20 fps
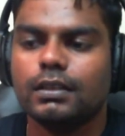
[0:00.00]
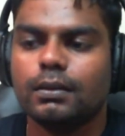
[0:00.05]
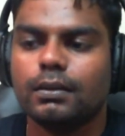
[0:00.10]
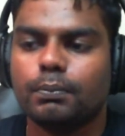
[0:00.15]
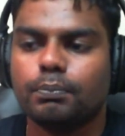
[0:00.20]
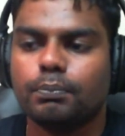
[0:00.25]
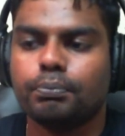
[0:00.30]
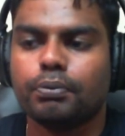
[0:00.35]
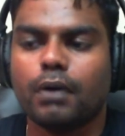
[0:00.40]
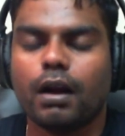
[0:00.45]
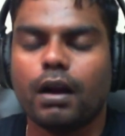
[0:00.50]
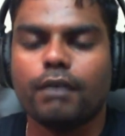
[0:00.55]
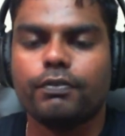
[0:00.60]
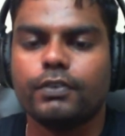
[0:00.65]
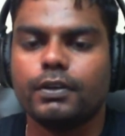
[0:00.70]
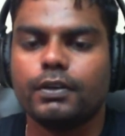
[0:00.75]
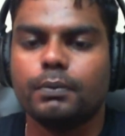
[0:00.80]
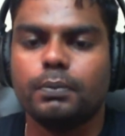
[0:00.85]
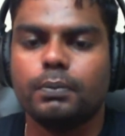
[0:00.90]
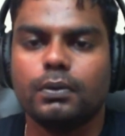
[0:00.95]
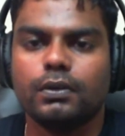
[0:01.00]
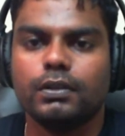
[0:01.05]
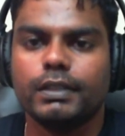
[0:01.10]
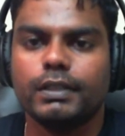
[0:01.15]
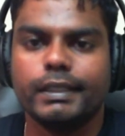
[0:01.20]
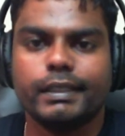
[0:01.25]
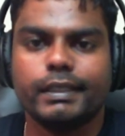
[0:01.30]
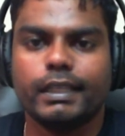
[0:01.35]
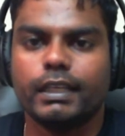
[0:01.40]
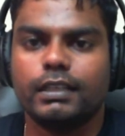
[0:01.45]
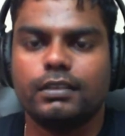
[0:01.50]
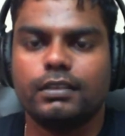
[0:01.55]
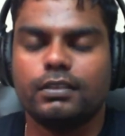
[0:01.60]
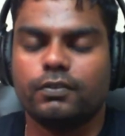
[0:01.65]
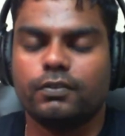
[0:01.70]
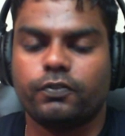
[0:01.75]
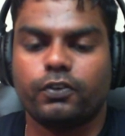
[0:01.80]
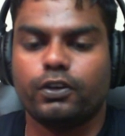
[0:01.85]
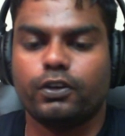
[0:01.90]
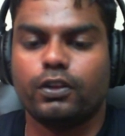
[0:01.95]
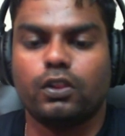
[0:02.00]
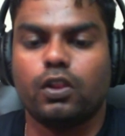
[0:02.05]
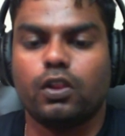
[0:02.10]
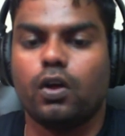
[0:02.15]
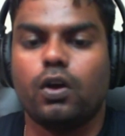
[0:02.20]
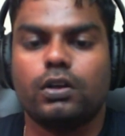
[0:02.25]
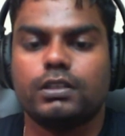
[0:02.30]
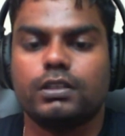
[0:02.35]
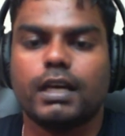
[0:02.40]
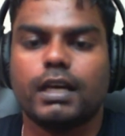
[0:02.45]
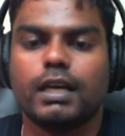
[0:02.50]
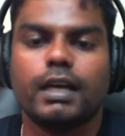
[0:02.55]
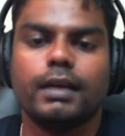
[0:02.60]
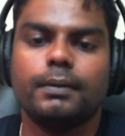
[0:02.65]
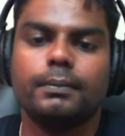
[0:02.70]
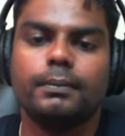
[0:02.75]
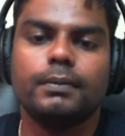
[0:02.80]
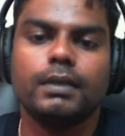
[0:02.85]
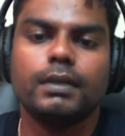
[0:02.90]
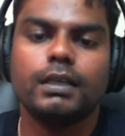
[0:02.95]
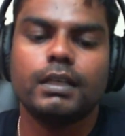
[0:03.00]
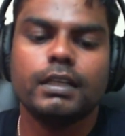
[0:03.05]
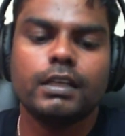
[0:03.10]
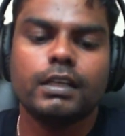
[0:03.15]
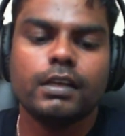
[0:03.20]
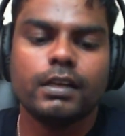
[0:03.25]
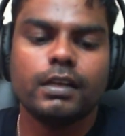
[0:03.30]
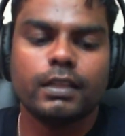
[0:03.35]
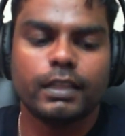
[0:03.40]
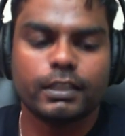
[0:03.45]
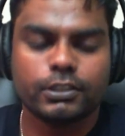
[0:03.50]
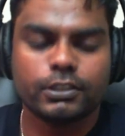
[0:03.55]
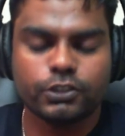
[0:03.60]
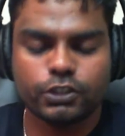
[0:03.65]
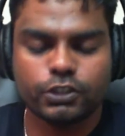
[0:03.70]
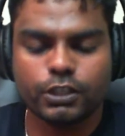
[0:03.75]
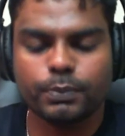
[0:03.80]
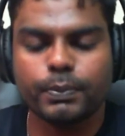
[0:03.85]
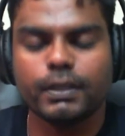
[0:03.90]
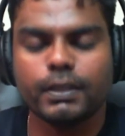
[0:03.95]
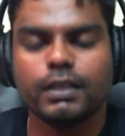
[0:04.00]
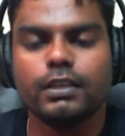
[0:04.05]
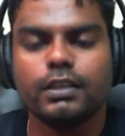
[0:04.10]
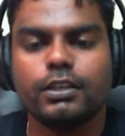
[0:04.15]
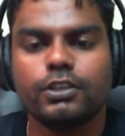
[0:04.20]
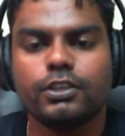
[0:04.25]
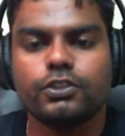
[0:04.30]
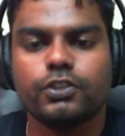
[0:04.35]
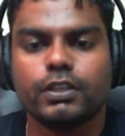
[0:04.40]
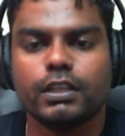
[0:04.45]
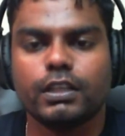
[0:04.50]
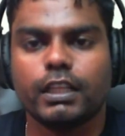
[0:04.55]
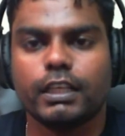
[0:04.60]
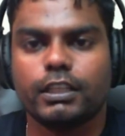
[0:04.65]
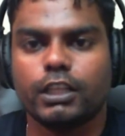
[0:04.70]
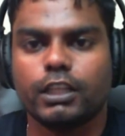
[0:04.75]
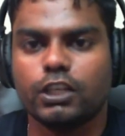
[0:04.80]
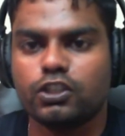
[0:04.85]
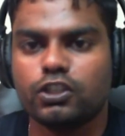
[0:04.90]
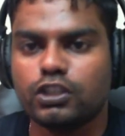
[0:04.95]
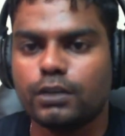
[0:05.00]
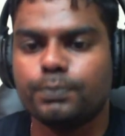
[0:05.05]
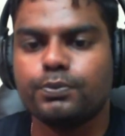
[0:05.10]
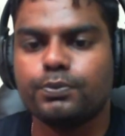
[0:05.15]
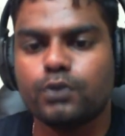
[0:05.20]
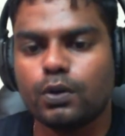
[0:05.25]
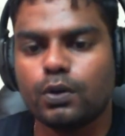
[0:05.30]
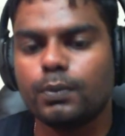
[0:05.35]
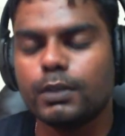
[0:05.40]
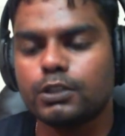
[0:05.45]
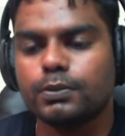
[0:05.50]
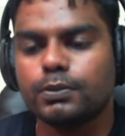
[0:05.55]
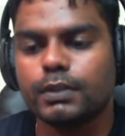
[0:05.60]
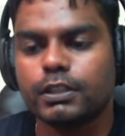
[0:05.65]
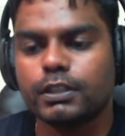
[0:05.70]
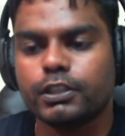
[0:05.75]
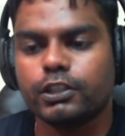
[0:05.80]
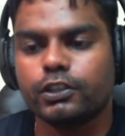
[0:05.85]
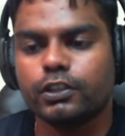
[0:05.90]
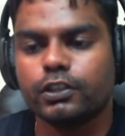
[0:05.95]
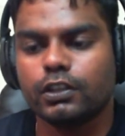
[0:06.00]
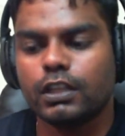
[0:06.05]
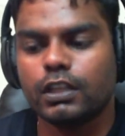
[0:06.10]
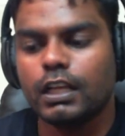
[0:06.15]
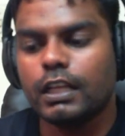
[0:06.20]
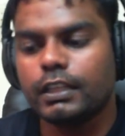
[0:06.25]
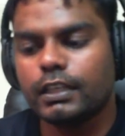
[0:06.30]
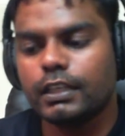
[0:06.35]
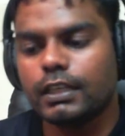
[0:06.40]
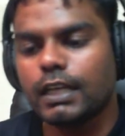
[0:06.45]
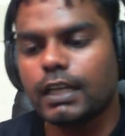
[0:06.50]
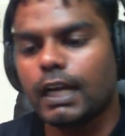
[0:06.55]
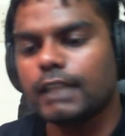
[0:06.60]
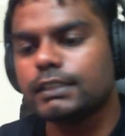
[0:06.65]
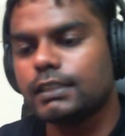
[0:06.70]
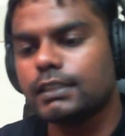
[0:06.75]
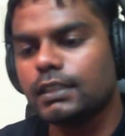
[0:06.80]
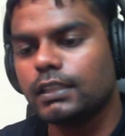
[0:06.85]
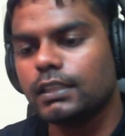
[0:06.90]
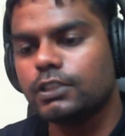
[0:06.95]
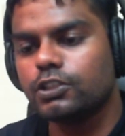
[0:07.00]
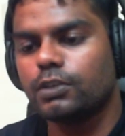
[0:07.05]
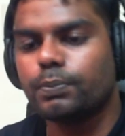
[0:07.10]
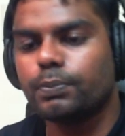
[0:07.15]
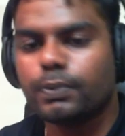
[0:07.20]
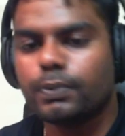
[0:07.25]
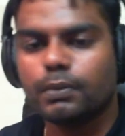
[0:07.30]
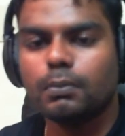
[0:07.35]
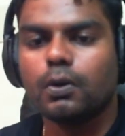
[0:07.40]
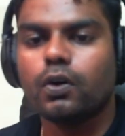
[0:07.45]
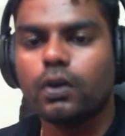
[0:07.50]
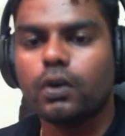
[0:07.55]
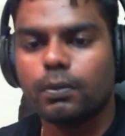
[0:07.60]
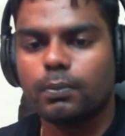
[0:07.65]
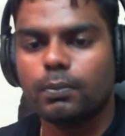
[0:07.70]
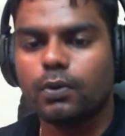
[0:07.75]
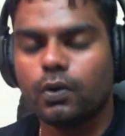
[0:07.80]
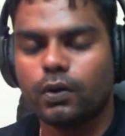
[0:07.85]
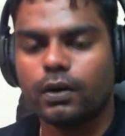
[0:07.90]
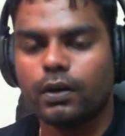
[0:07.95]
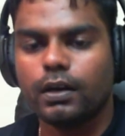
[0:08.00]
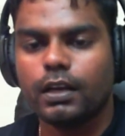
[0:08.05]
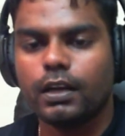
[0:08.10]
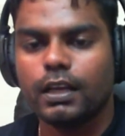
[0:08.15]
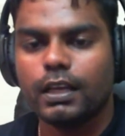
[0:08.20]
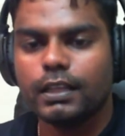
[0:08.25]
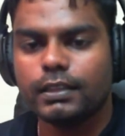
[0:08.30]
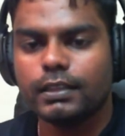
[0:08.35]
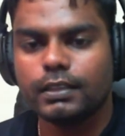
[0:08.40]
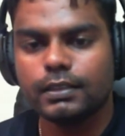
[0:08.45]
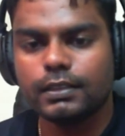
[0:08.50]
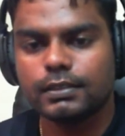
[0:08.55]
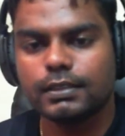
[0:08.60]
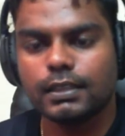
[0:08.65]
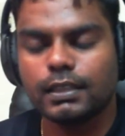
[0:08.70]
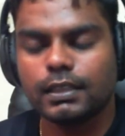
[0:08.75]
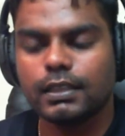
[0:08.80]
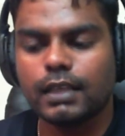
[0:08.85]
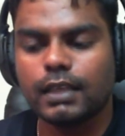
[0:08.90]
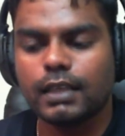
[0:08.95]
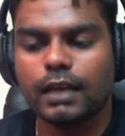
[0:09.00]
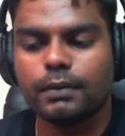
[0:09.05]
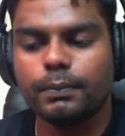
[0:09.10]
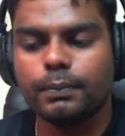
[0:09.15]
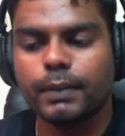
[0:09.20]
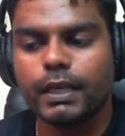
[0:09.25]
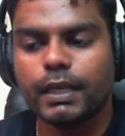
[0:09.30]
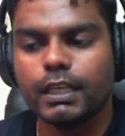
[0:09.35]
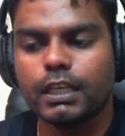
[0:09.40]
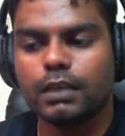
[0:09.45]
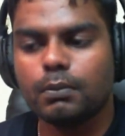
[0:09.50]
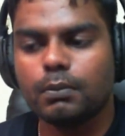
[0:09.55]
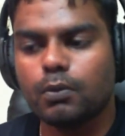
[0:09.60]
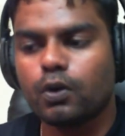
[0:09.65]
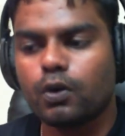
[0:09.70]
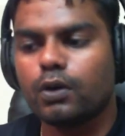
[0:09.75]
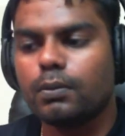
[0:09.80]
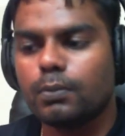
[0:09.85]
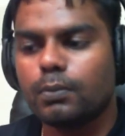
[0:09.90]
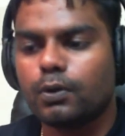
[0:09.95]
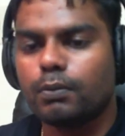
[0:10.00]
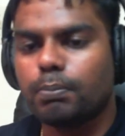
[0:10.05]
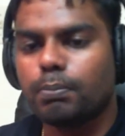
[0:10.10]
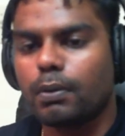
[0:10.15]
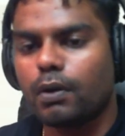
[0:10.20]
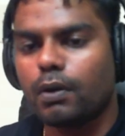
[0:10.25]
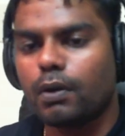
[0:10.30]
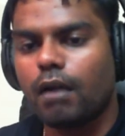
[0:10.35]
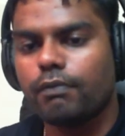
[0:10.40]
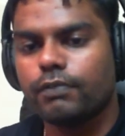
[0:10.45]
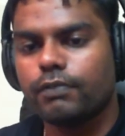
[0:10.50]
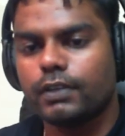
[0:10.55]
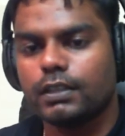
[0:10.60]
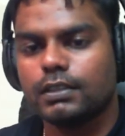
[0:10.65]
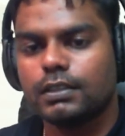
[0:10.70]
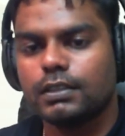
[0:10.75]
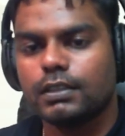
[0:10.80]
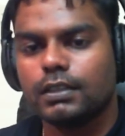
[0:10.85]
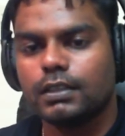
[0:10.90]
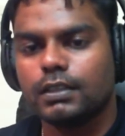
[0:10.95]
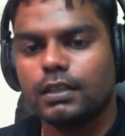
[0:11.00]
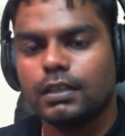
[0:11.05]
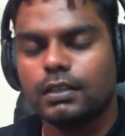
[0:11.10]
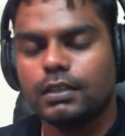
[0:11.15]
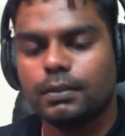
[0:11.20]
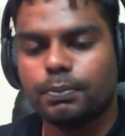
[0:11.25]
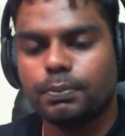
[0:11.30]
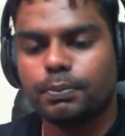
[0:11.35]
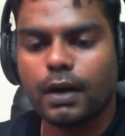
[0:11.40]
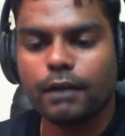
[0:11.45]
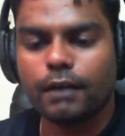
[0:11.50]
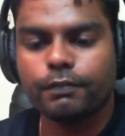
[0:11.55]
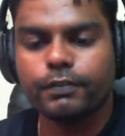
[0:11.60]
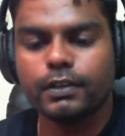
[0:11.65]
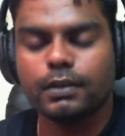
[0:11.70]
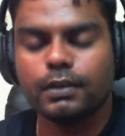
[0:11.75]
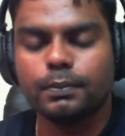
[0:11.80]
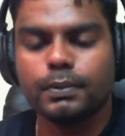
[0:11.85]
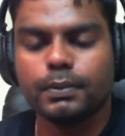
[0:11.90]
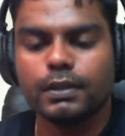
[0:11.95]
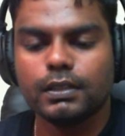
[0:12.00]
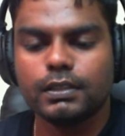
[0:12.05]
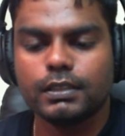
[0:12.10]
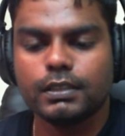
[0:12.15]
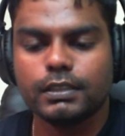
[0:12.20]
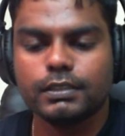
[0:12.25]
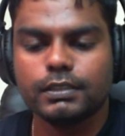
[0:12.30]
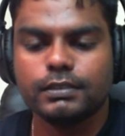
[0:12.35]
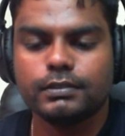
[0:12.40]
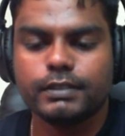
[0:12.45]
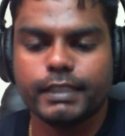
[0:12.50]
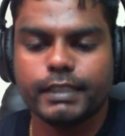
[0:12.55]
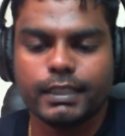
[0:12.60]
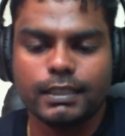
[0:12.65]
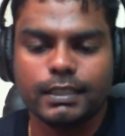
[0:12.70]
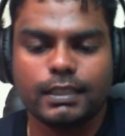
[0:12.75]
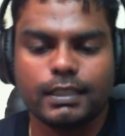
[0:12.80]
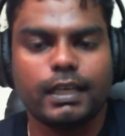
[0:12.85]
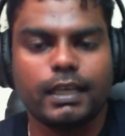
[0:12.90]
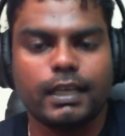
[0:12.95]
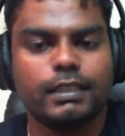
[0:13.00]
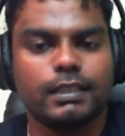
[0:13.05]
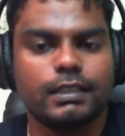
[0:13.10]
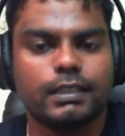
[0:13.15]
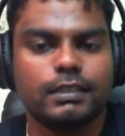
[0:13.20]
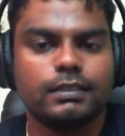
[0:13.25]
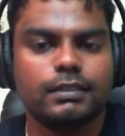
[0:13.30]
profitable for a long time. Like shipping industry, like they ship so much material, they're constantly shipping more and more. They're still not making more and more profit. The profitability is declining.